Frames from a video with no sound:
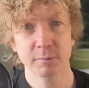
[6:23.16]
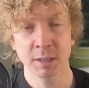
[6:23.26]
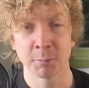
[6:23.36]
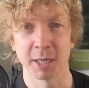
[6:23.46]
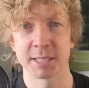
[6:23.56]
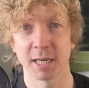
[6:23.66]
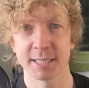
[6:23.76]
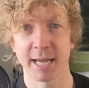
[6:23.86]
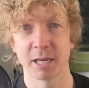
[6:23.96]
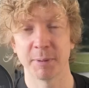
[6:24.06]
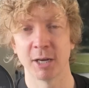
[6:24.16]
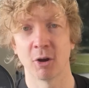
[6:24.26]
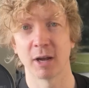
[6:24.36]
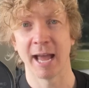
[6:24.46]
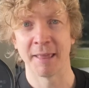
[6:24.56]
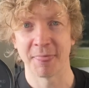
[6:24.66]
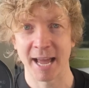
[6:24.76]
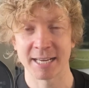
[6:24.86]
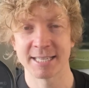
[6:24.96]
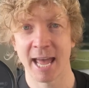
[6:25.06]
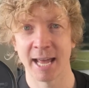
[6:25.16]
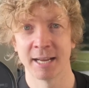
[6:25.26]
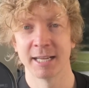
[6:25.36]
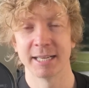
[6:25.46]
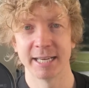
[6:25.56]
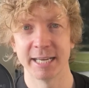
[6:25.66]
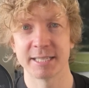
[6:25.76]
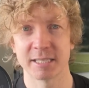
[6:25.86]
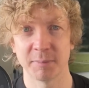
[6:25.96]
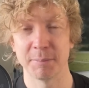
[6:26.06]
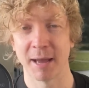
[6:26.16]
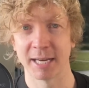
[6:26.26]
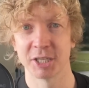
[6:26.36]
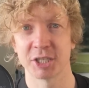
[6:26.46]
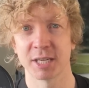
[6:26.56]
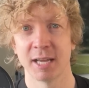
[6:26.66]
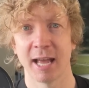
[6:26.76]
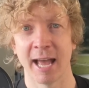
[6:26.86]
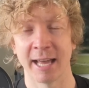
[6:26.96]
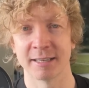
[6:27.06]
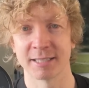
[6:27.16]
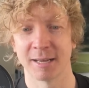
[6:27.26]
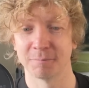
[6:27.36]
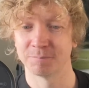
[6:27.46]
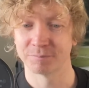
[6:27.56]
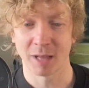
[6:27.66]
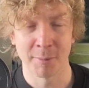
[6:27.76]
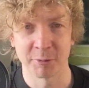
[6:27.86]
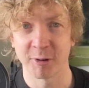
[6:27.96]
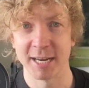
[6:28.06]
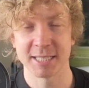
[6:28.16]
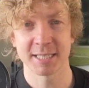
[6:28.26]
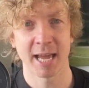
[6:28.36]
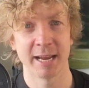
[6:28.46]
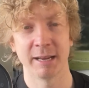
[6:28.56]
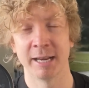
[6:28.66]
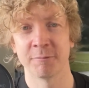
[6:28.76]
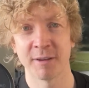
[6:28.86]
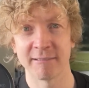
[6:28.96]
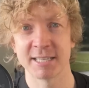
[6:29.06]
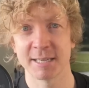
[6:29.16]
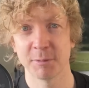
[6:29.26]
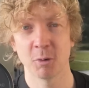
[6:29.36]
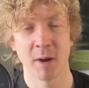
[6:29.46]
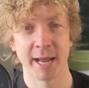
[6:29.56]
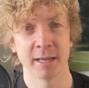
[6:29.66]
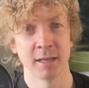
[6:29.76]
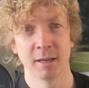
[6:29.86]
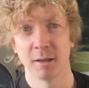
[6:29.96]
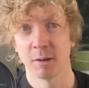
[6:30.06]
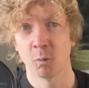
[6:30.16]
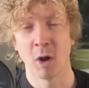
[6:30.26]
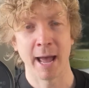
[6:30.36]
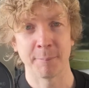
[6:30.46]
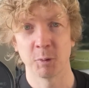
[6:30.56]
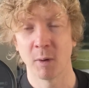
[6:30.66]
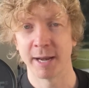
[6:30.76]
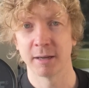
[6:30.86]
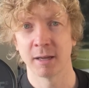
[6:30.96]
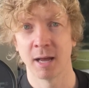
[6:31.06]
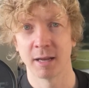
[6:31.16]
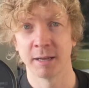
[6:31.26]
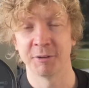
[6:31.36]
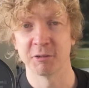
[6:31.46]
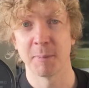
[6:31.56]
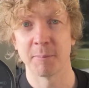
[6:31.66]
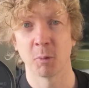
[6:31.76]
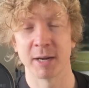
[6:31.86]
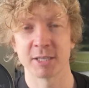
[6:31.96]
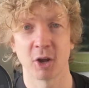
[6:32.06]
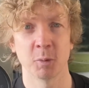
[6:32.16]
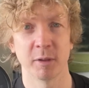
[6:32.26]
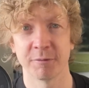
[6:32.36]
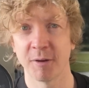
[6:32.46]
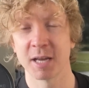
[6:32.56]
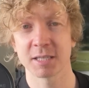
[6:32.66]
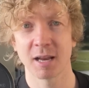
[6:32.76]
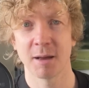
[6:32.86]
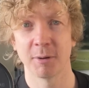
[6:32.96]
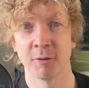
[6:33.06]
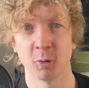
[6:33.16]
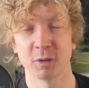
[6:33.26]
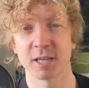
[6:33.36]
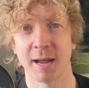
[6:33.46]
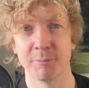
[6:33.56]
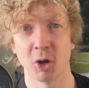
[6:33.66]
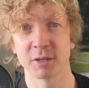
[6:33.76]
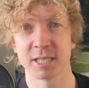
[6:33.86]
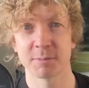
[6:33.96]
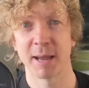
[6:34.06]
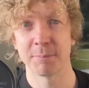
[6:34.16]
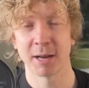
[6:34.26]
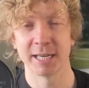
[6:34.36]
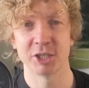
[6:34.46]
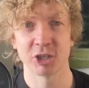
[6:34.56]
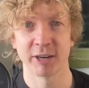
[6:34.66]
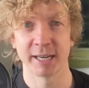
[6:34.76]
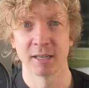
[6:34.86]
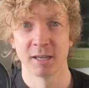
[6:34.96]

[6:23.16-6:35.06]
but it's going to take a bit longer, and that debt needs to be managed. And I'm afraid to say, in a very similar way, what happened when, if you remember, when Tottenham were the first club of all time not to spend money during